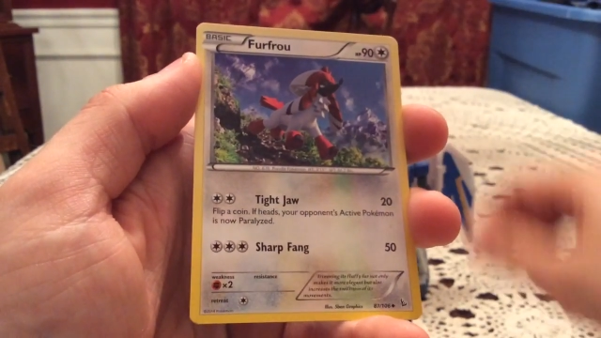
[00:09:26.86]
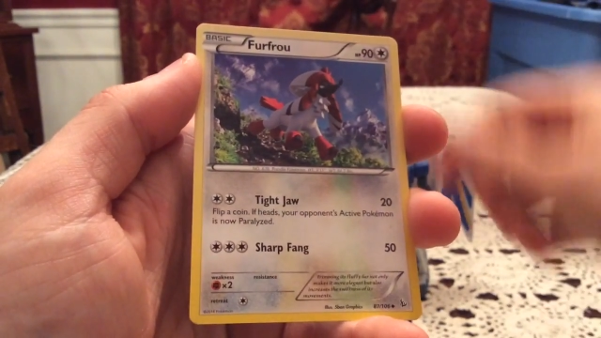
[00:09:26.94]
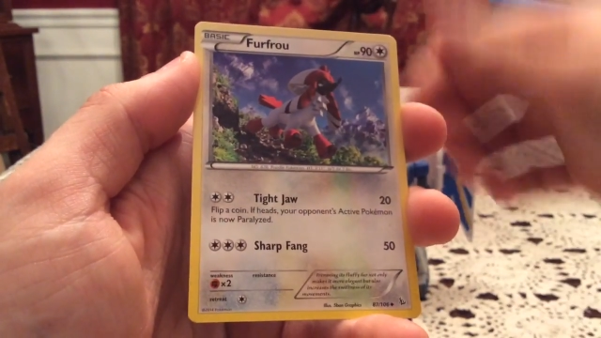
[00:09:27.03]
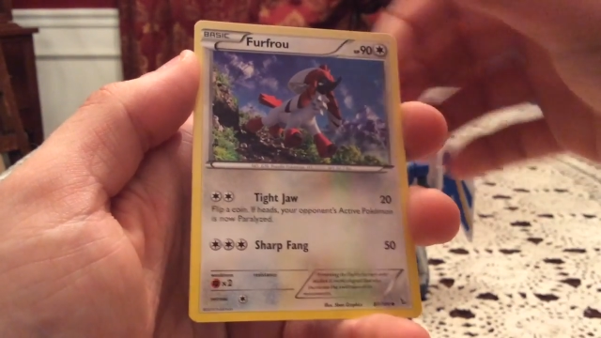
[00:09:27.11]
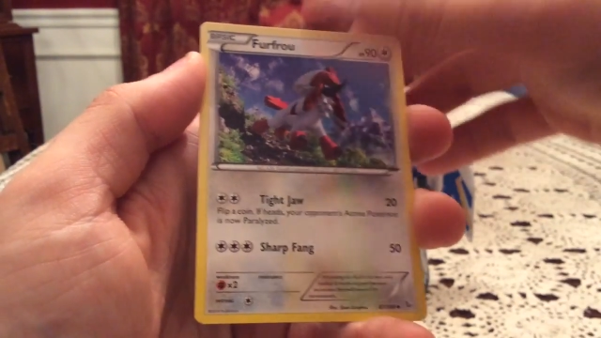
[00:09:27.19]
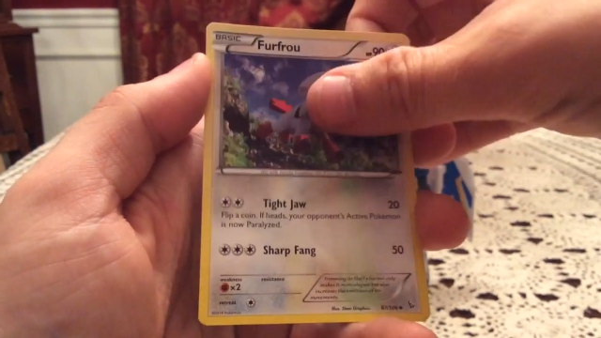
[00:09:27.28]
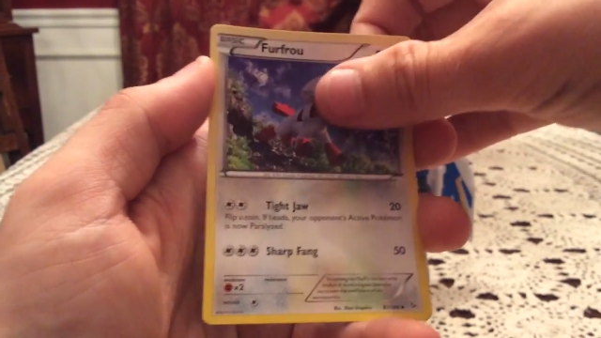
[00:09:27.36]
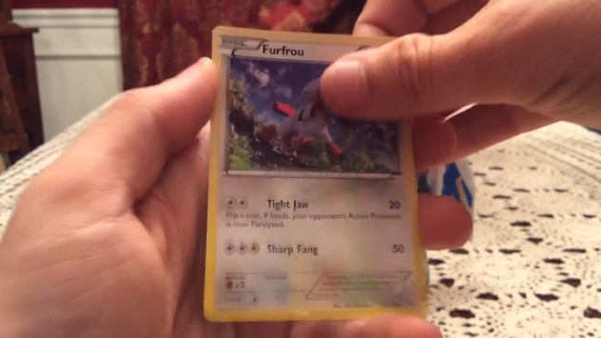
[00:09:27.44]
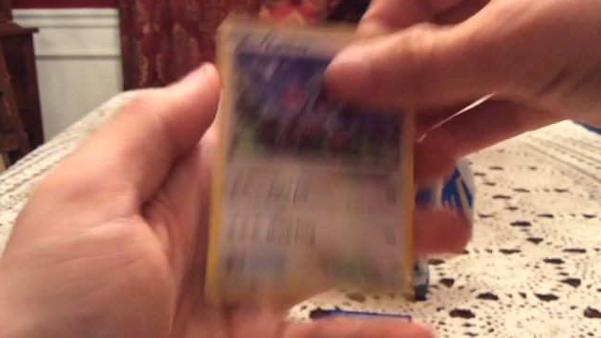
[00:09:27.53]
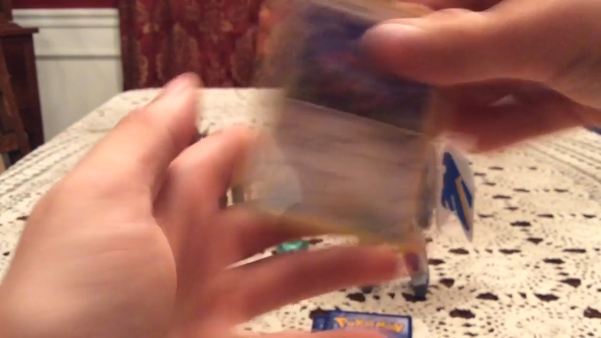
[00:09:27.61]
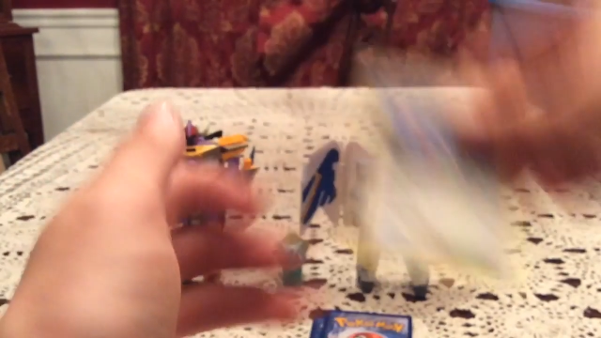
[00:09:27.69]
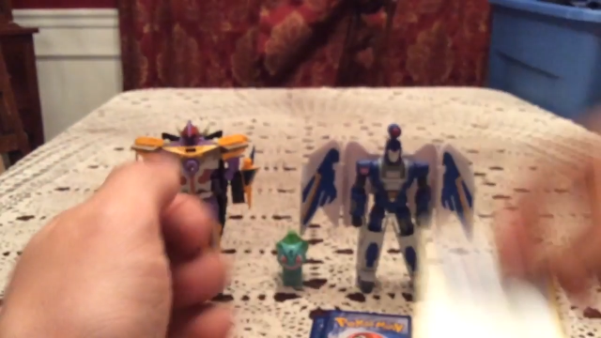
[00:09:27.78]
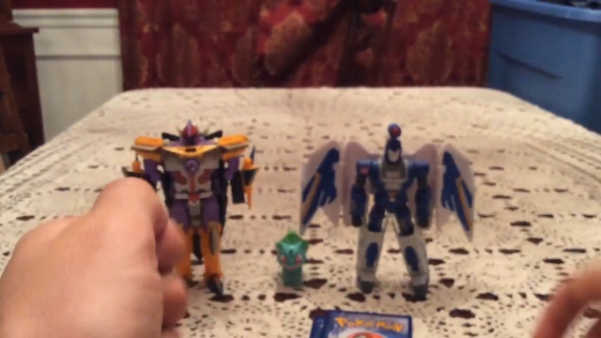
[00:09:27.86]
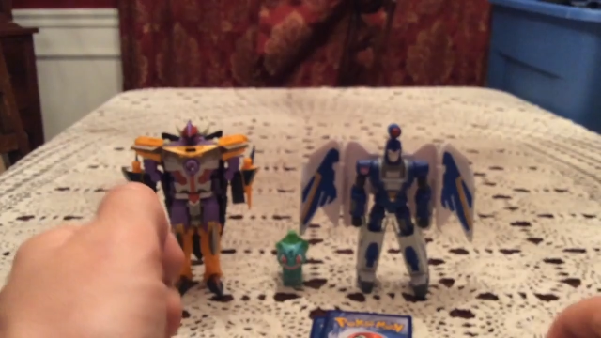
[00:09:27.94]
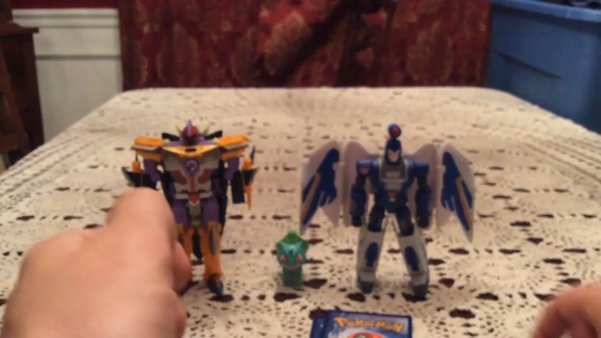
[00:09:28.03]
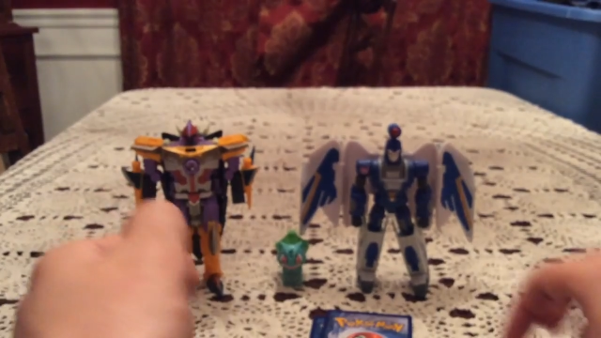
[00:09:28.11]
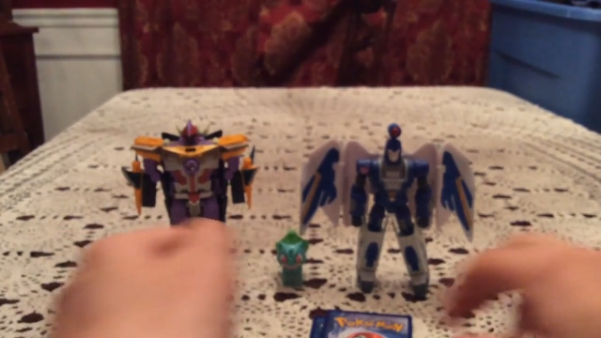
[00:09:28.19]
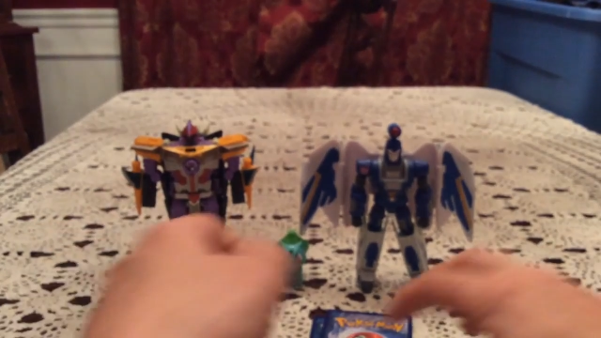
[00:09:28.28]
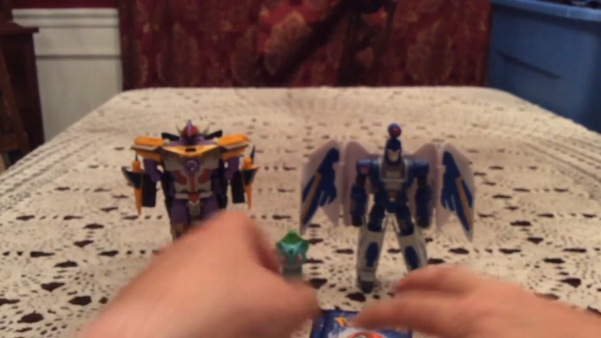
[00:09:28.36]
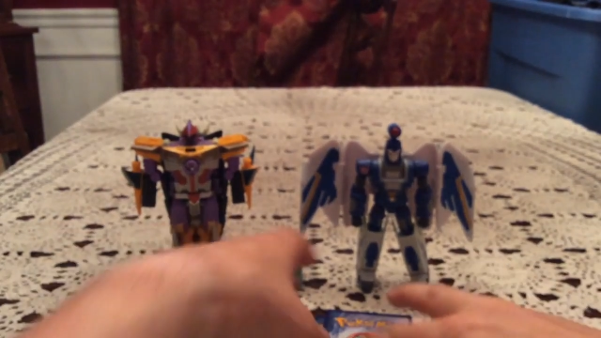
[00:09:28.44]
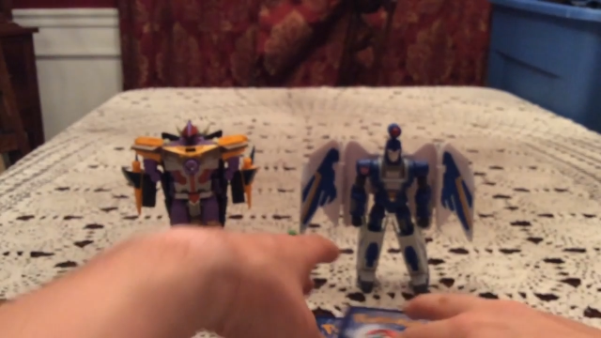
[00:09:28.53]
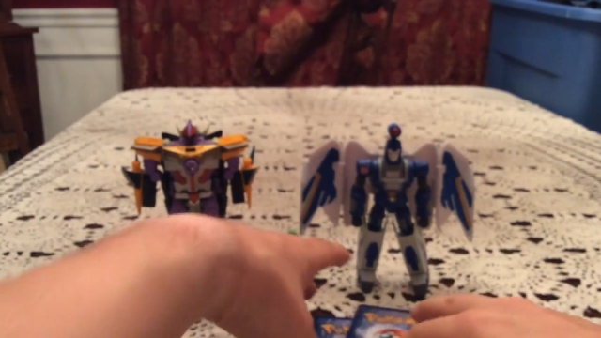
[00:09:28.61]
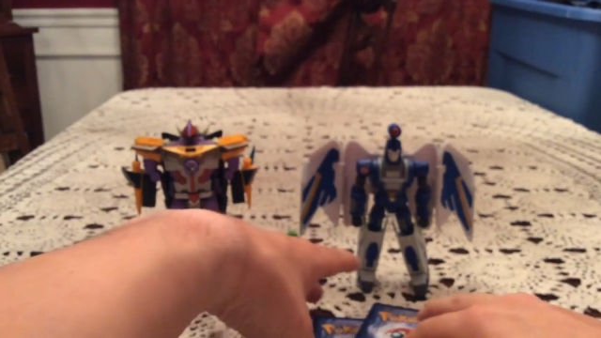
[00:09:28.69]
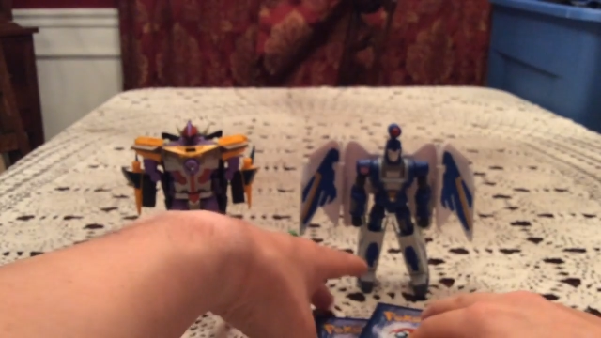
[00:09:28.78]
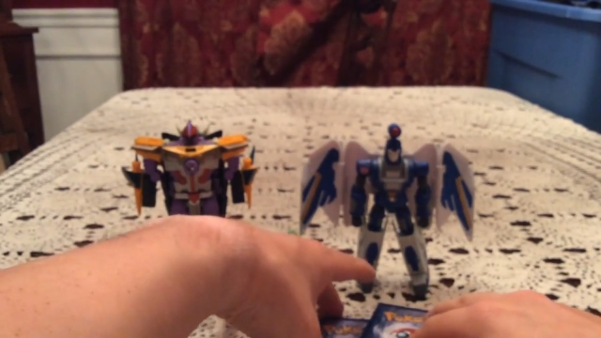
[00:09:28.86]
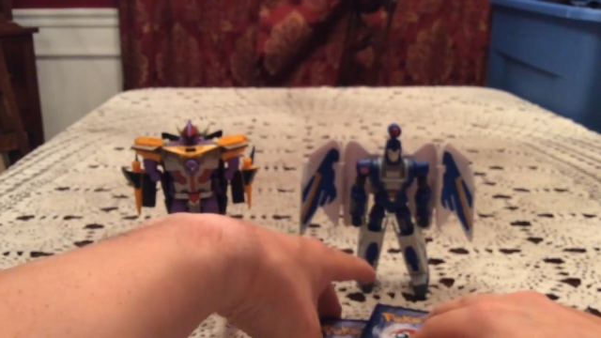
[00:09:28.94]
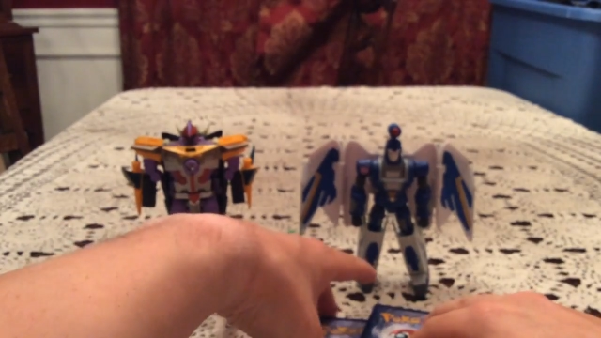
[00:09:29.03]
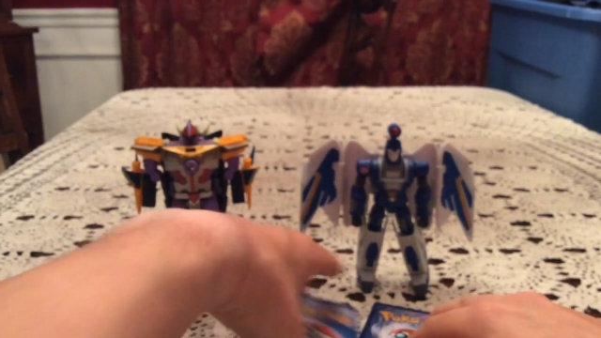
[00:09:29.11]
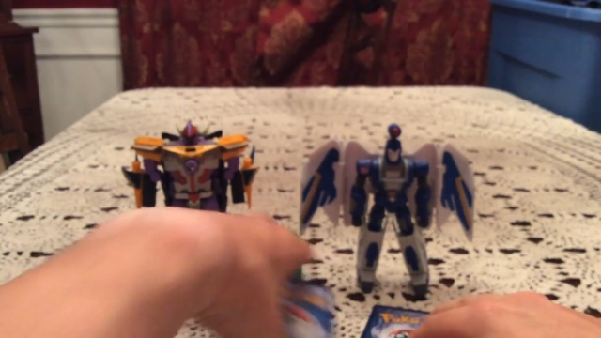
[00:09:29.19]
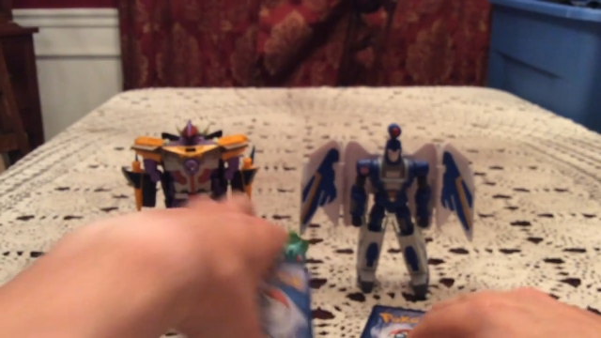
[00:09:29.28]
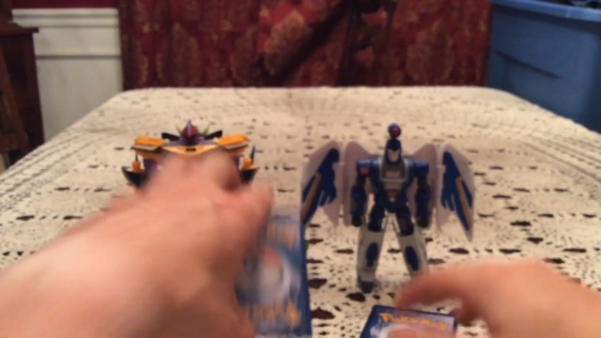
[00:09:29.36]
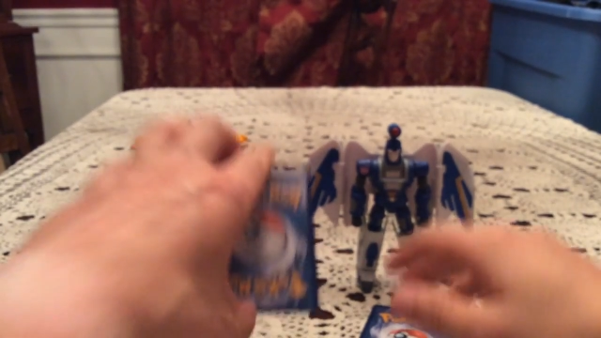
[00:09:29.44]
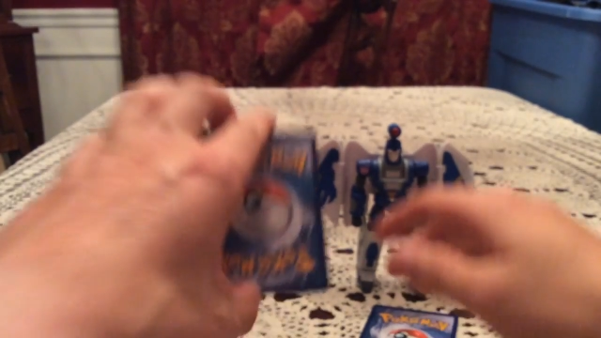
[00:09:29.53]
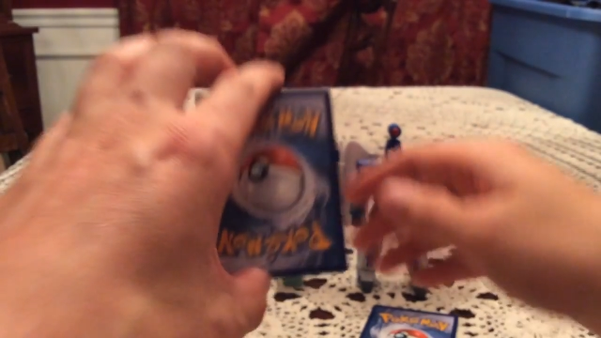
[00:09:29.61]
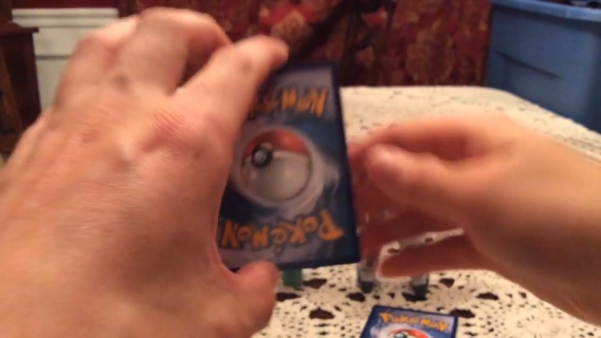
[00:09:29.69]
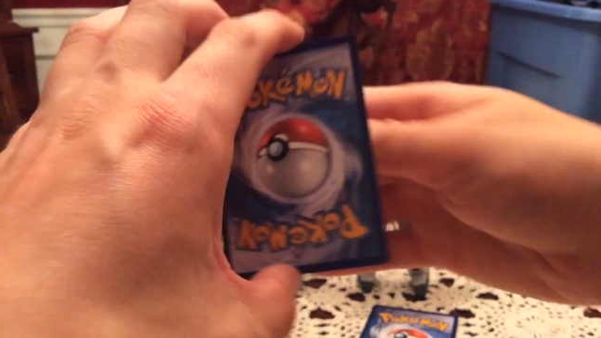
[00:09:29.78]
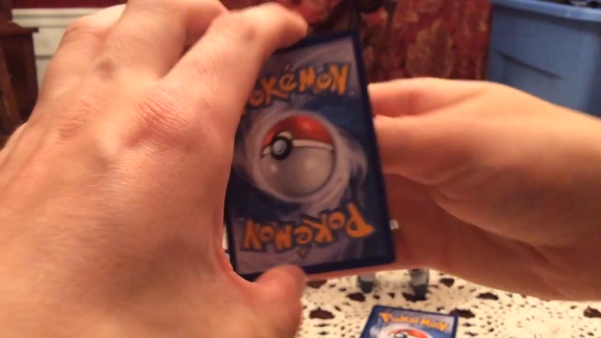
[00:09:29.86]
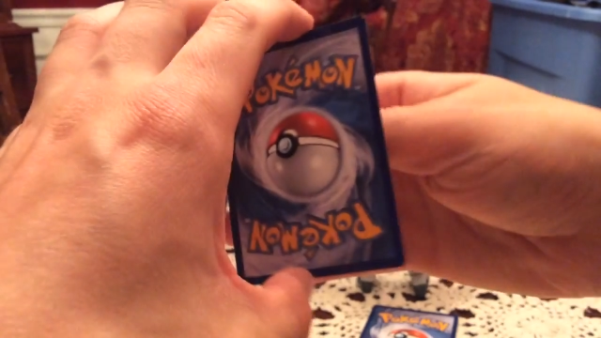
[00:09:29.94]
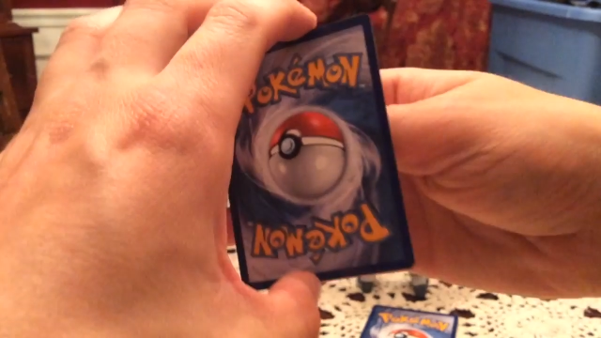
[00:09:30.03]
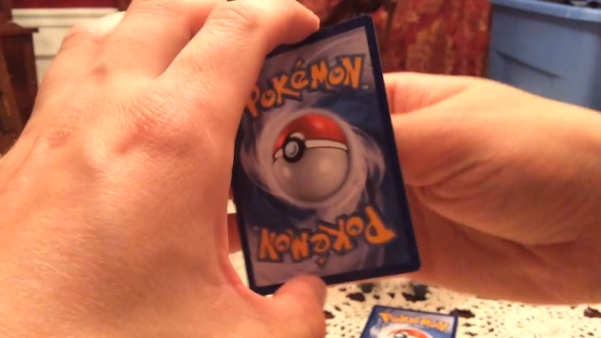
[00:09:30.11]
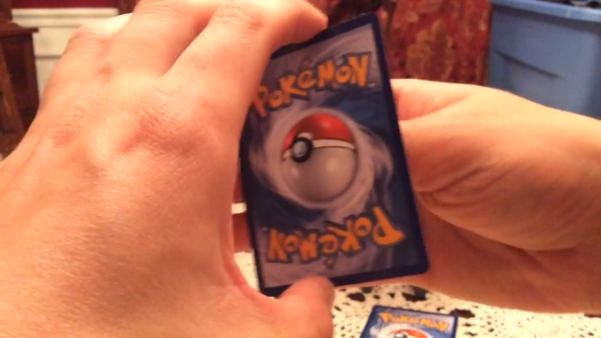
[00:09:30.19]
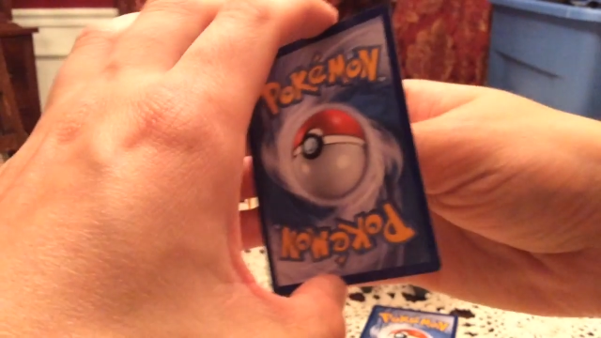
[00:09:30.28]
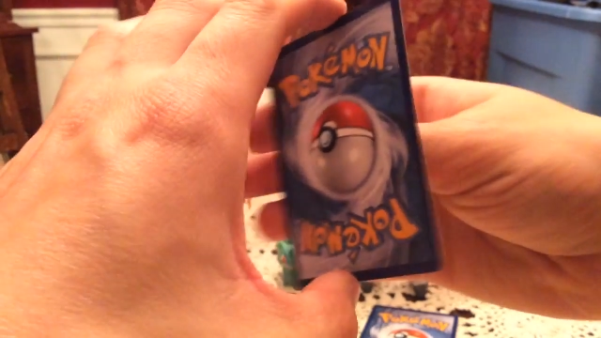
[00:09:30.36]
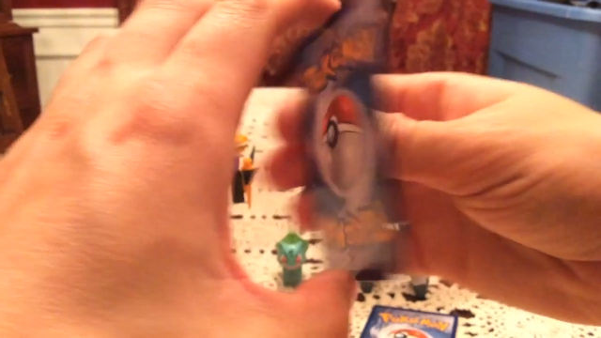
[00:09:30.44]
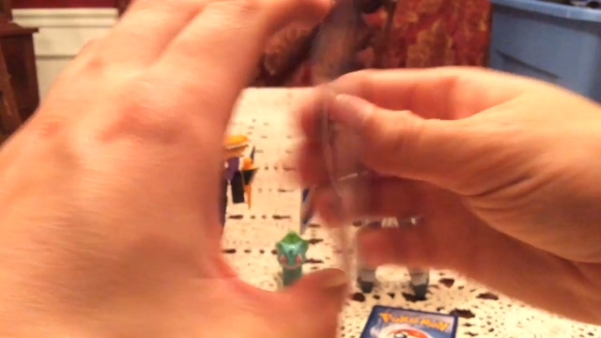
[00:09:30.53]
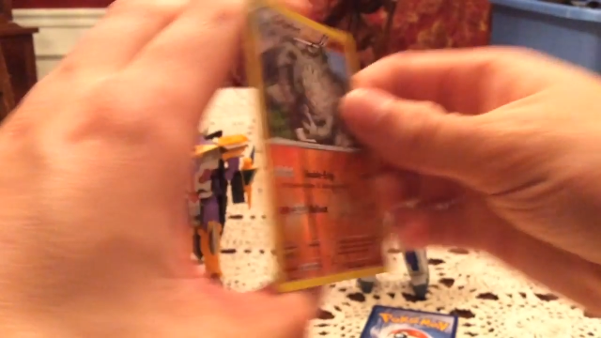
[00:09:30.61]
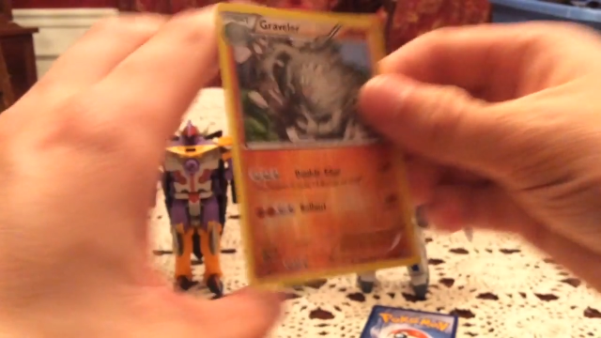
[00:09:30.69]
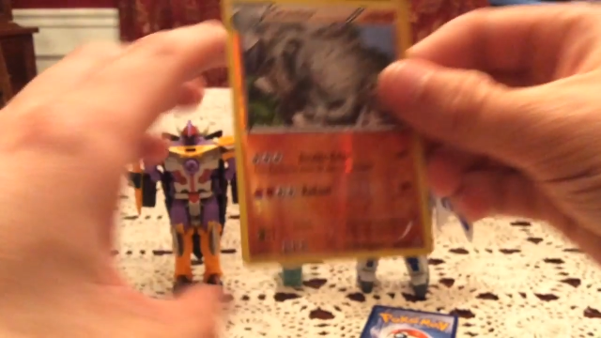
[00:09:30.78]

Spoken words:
No face is visible, so there are no lips to read.